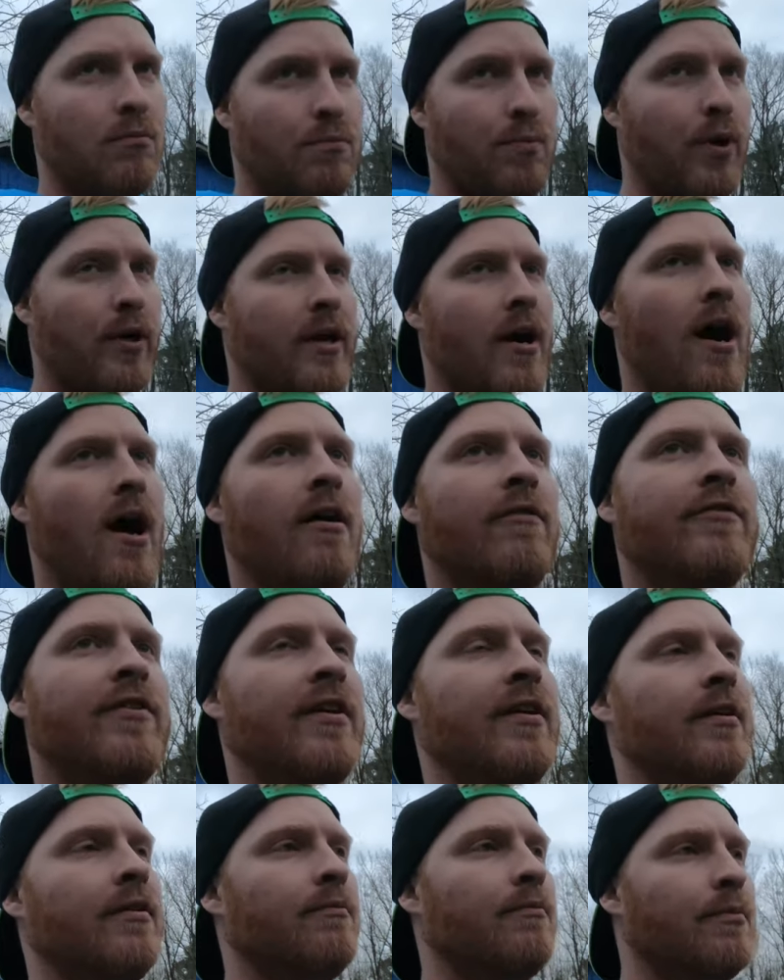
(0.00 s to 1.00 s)
pretty
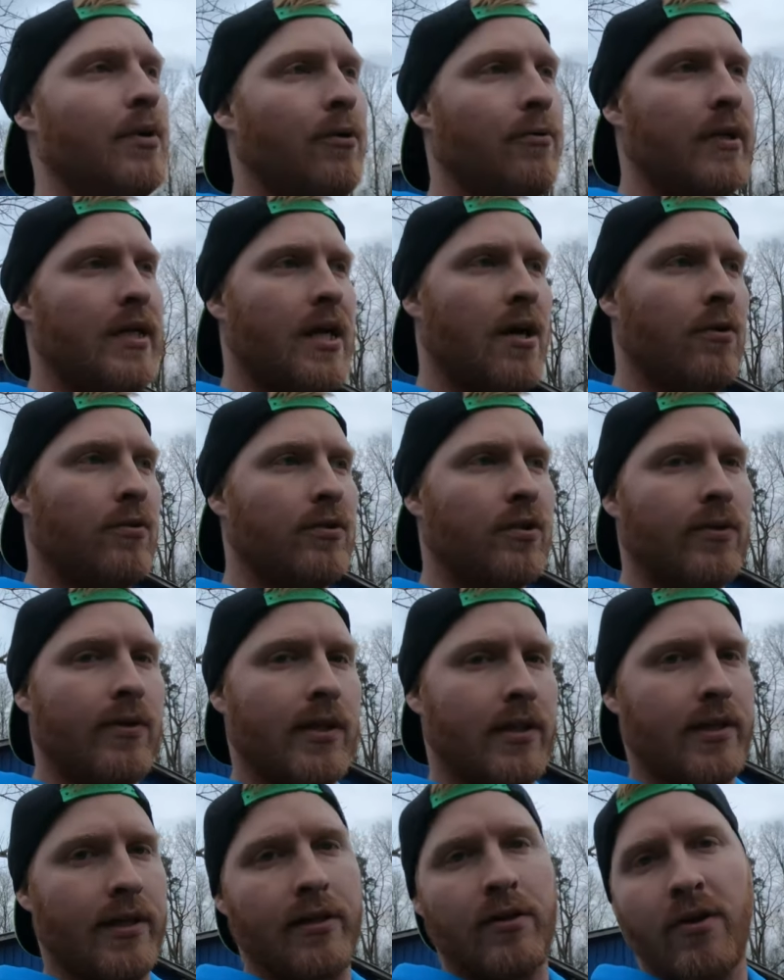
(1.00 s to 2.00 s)
often, but we don't do
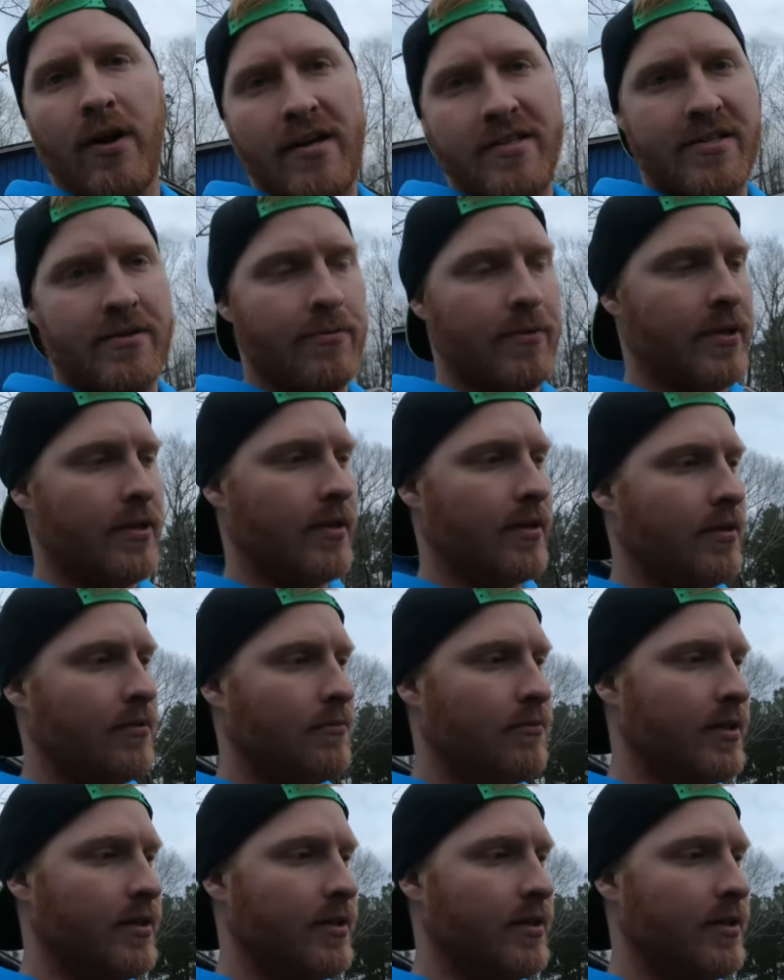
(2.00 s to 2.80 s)
anything crazy with it